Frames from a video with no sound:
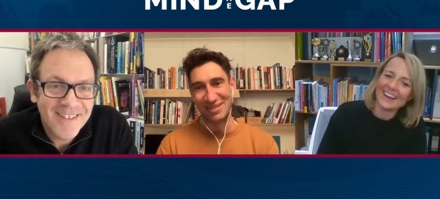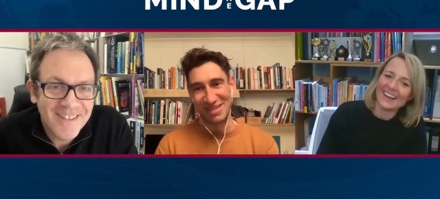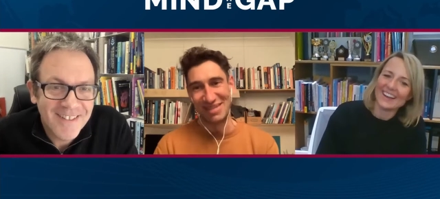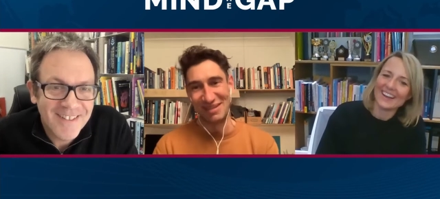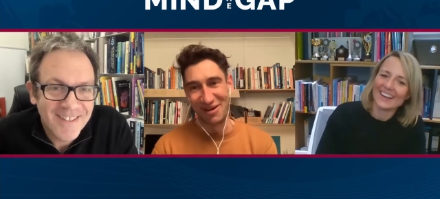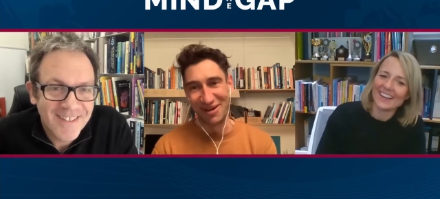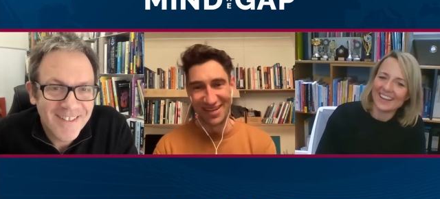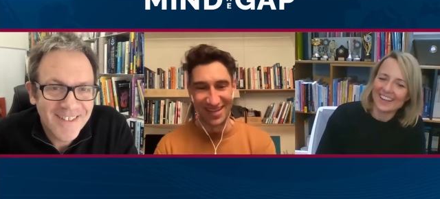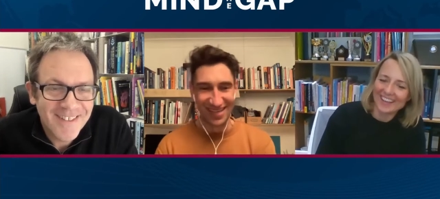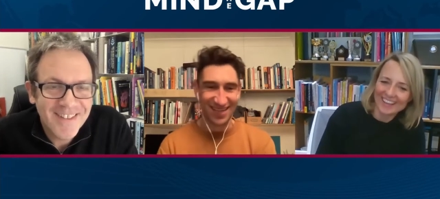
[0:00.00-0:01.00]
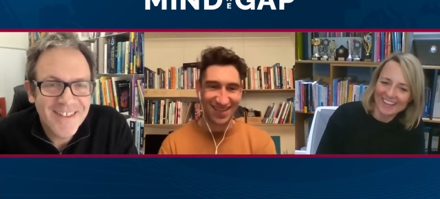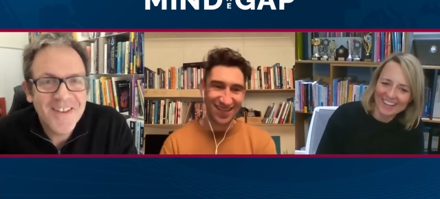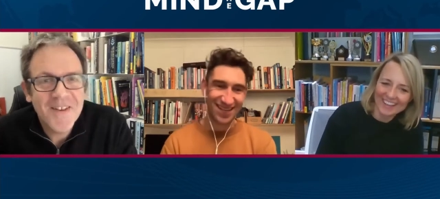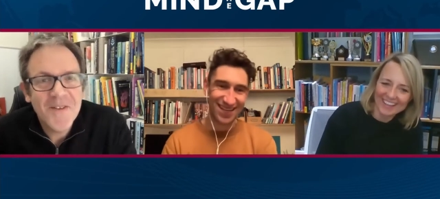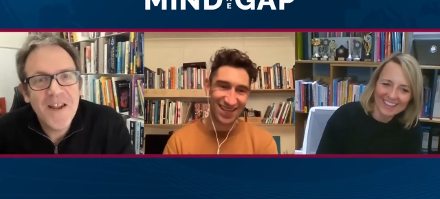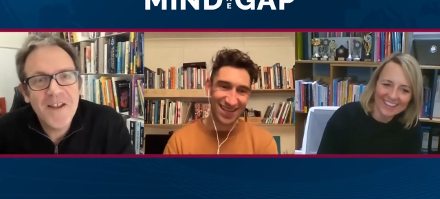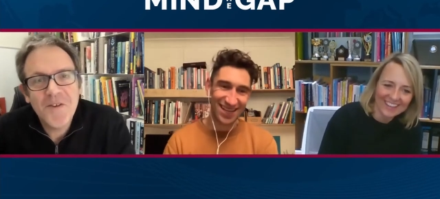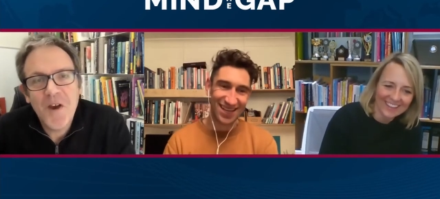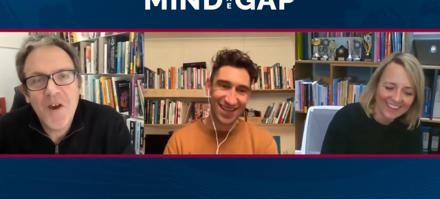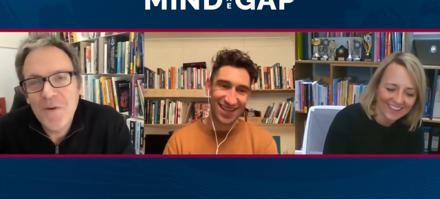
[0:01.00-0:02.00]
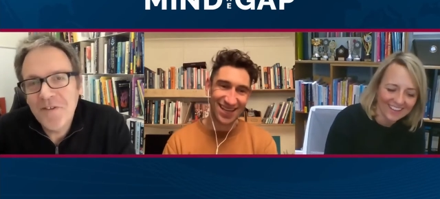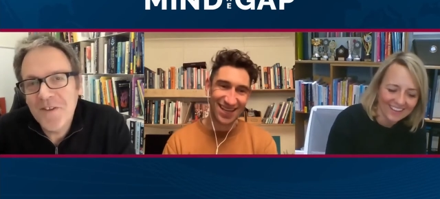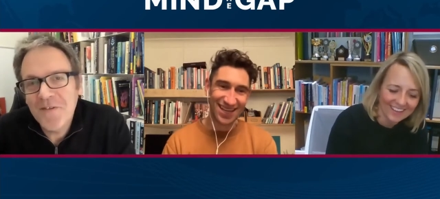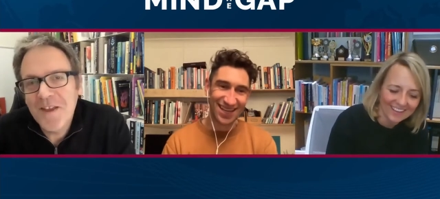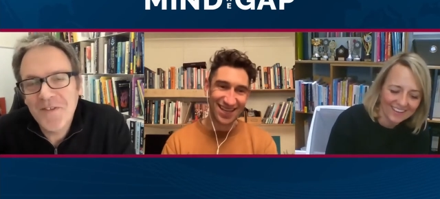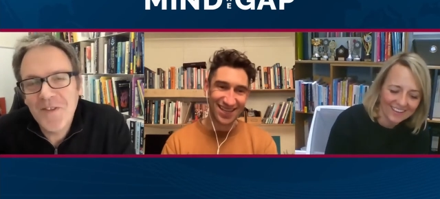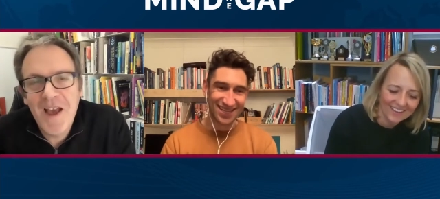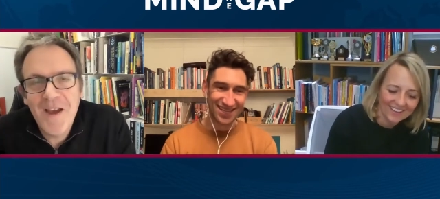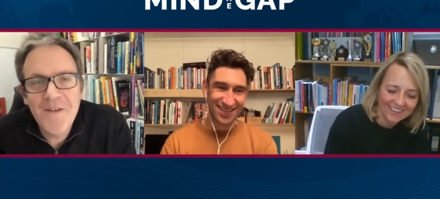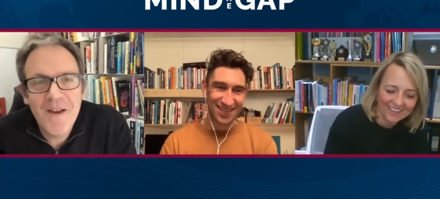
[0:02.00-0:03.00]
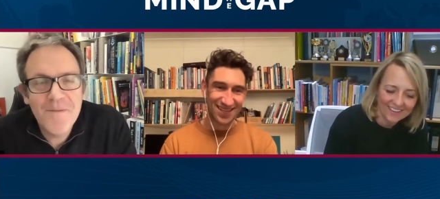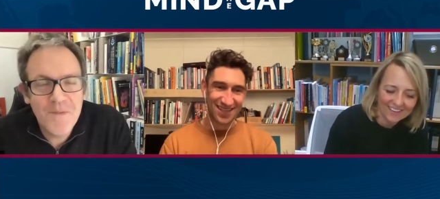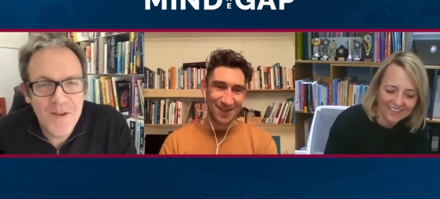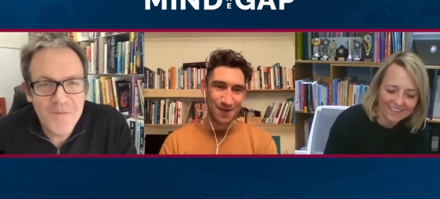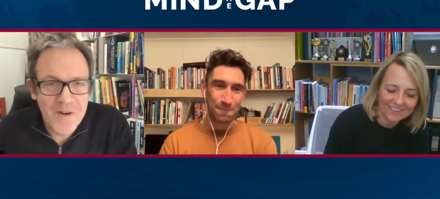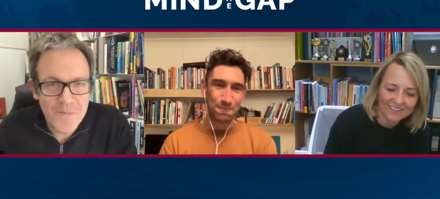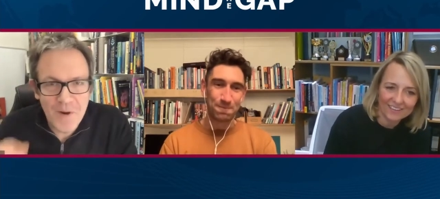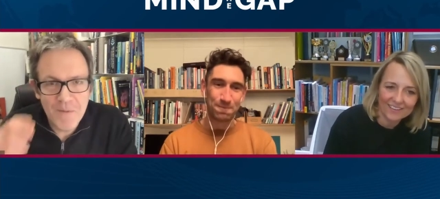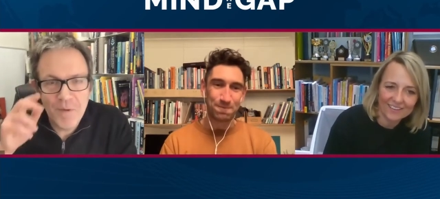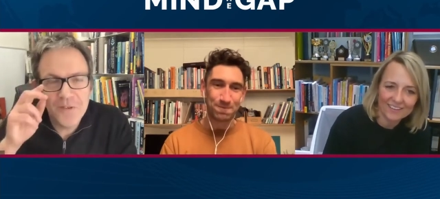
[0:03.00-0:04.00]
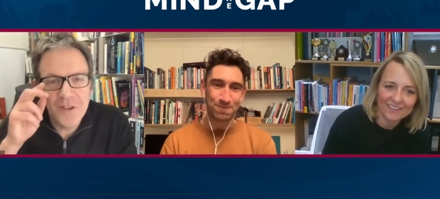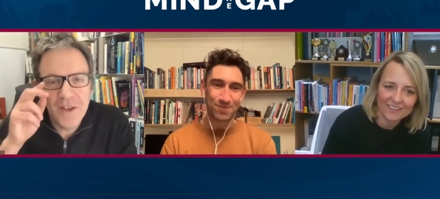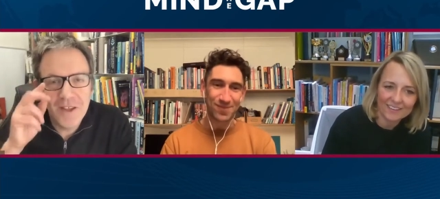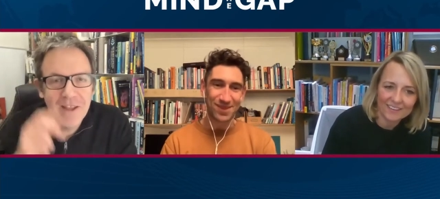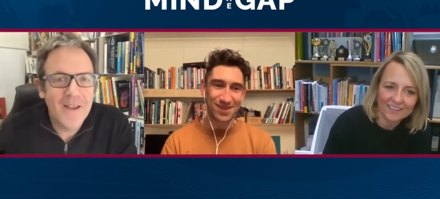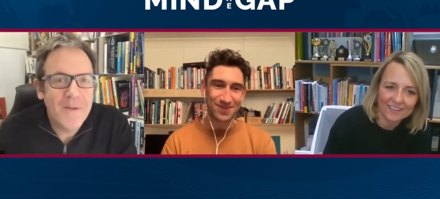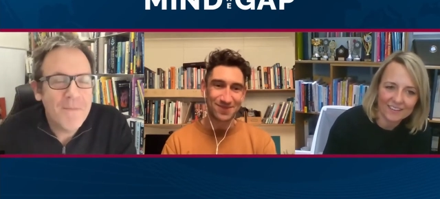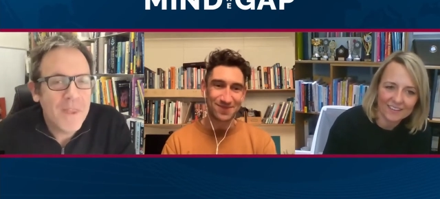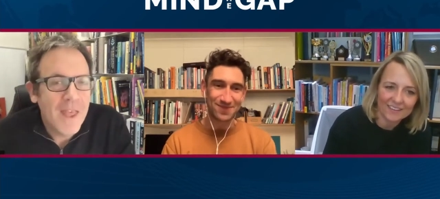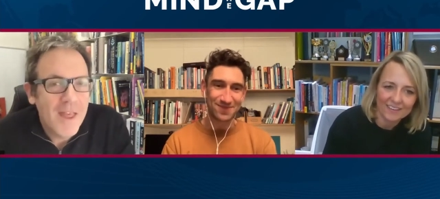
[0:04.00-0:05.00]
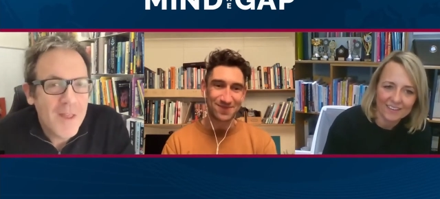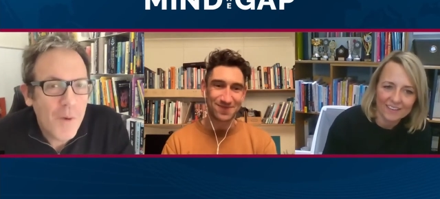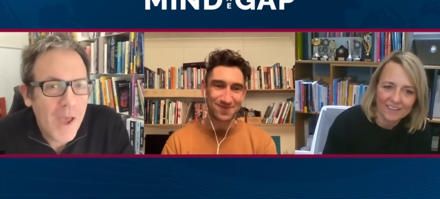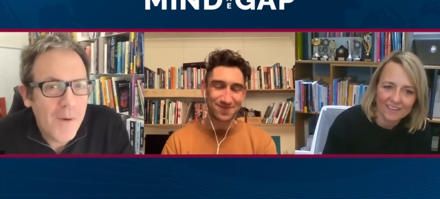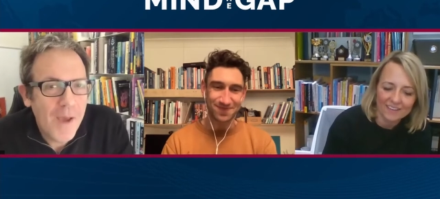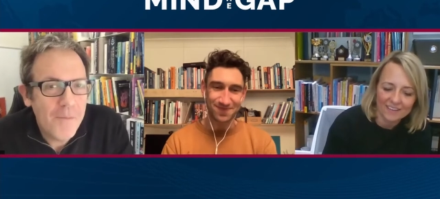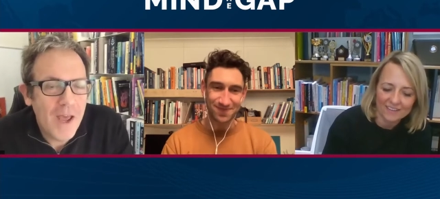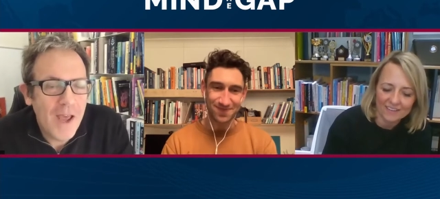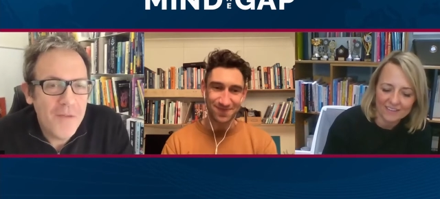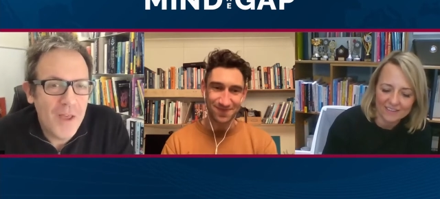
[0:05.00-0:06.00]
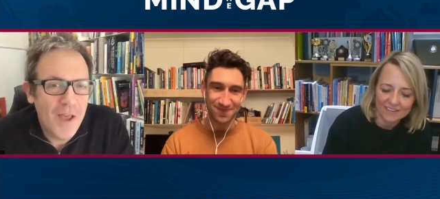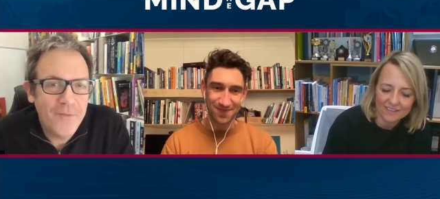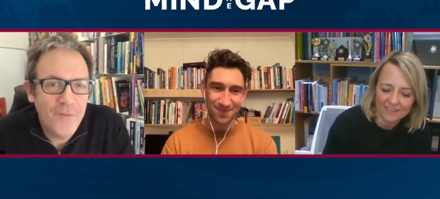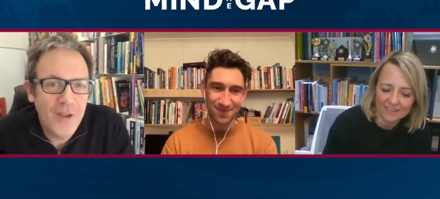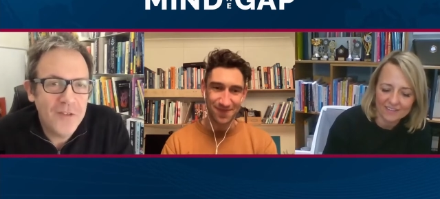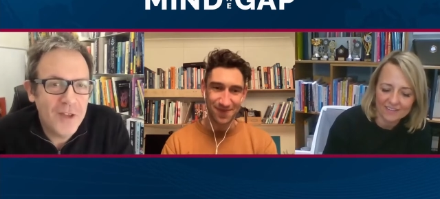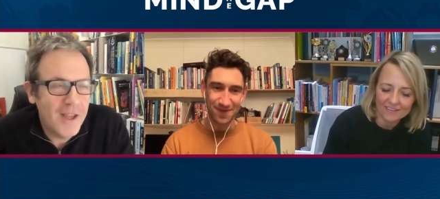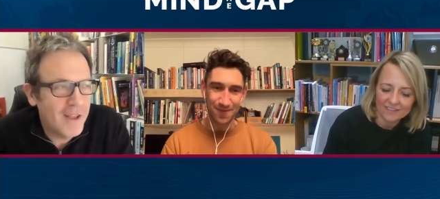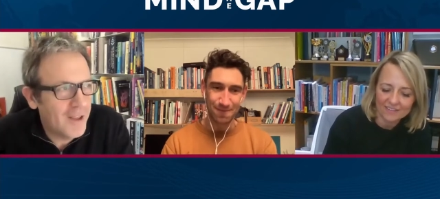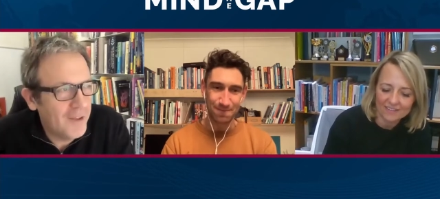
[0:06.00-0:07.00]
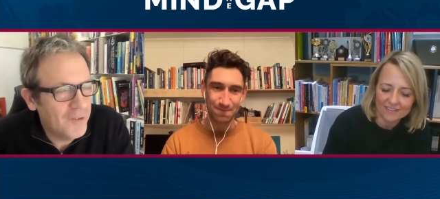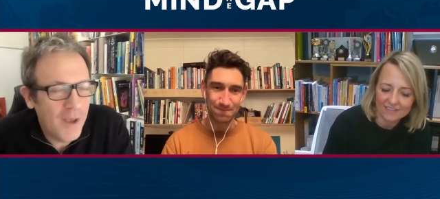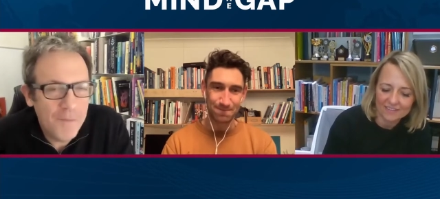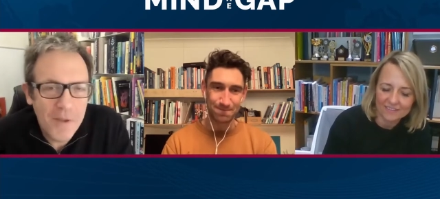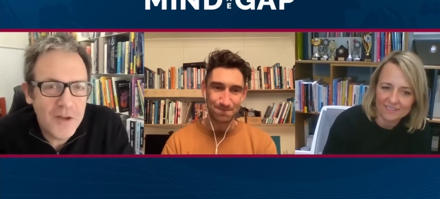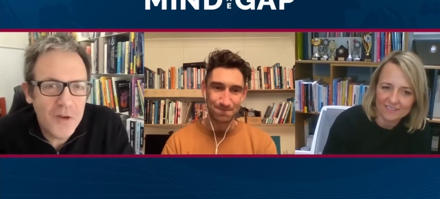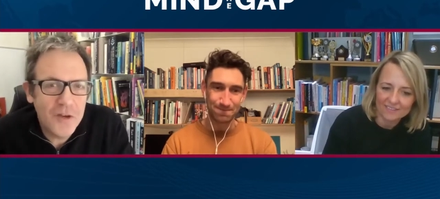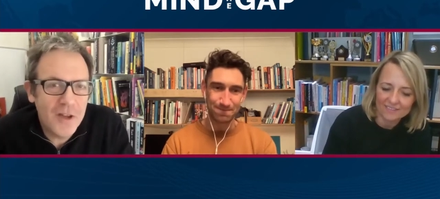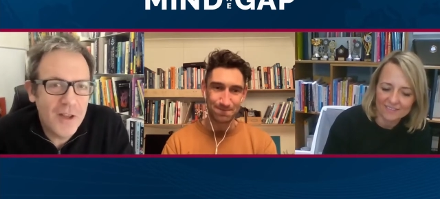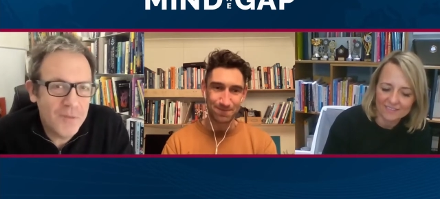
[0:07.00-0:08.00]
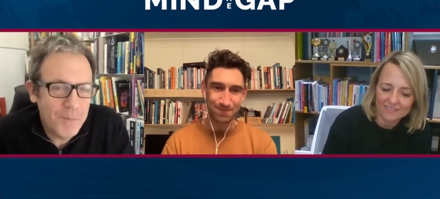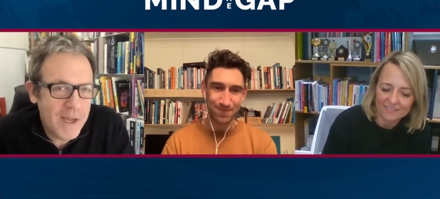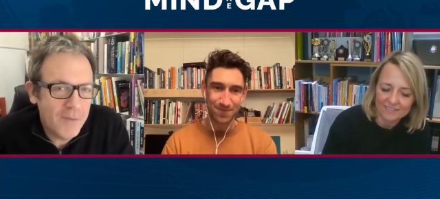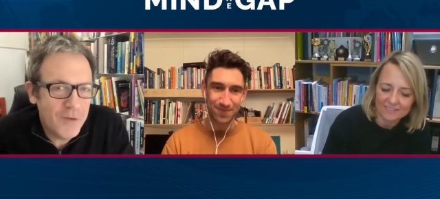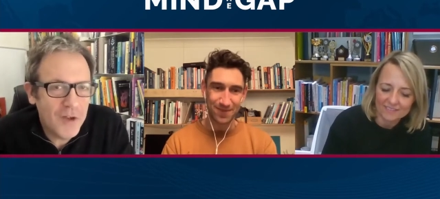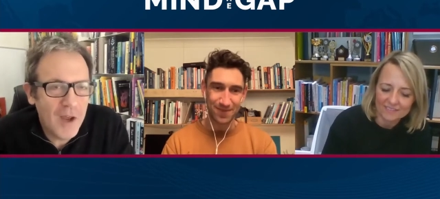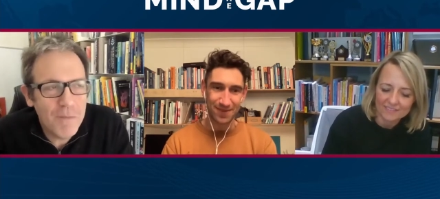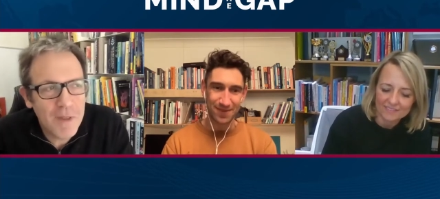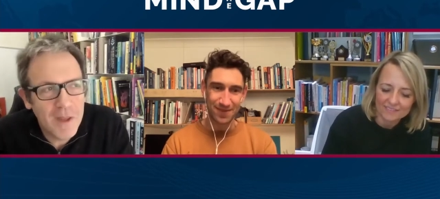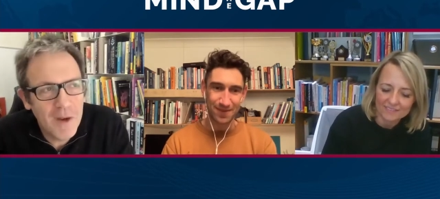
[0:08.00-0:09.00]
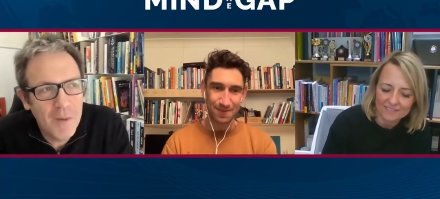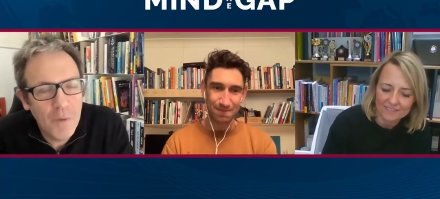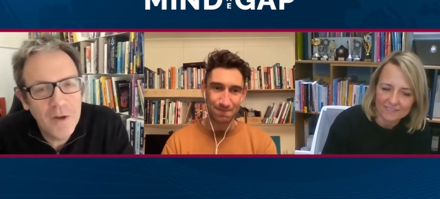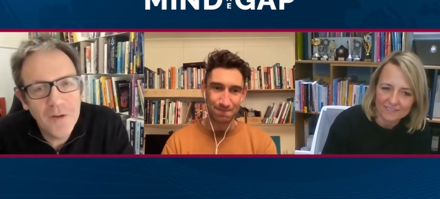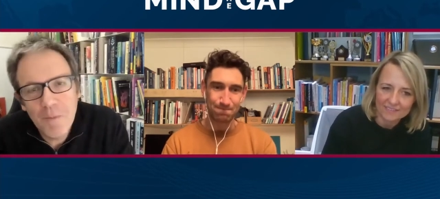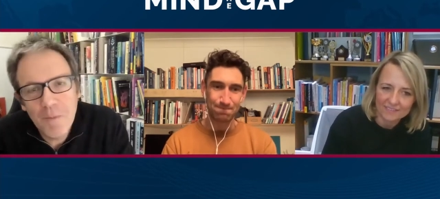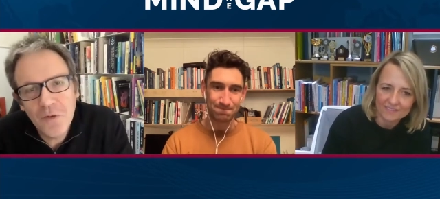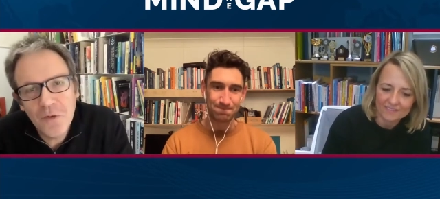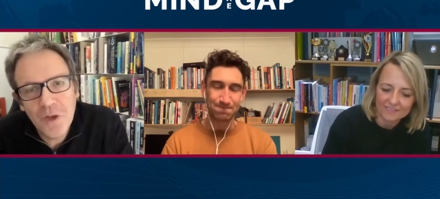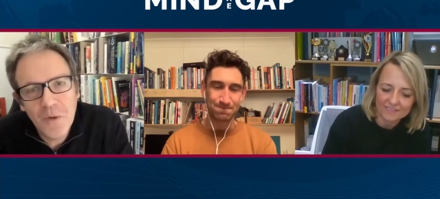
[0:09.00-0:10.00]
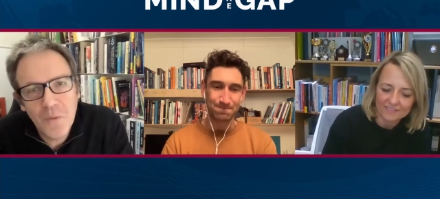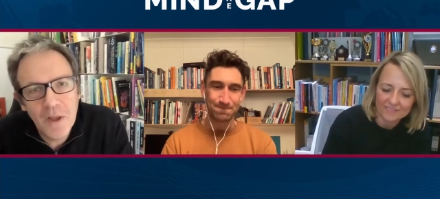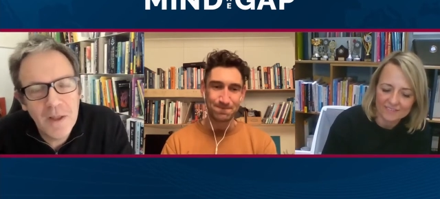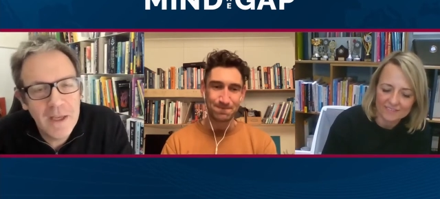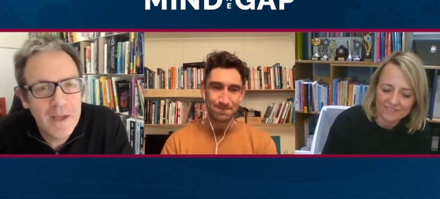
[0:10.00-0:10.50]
Speaker 1: than they were.
Speaker 2: Well, that's quite impressive. That's that, I, I'm, I'm very impressed to hear that. So I, I, I, I first, uh, I saw, I've seen you speak a few times, and, and one time I saw you at the